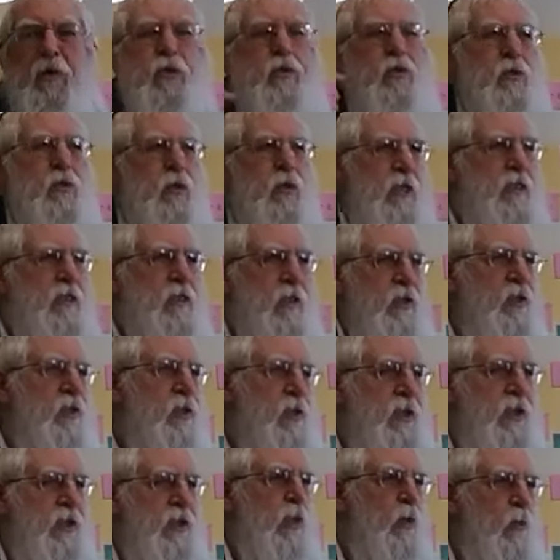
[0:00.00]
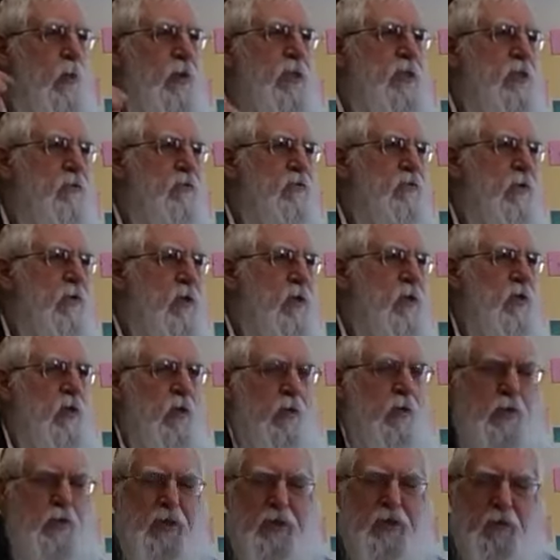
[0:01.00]
So let's understand what's the
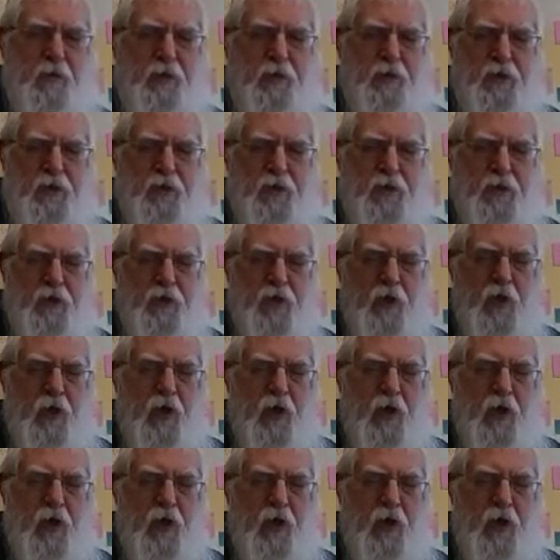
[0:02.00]
function of the Beis Hamikdash.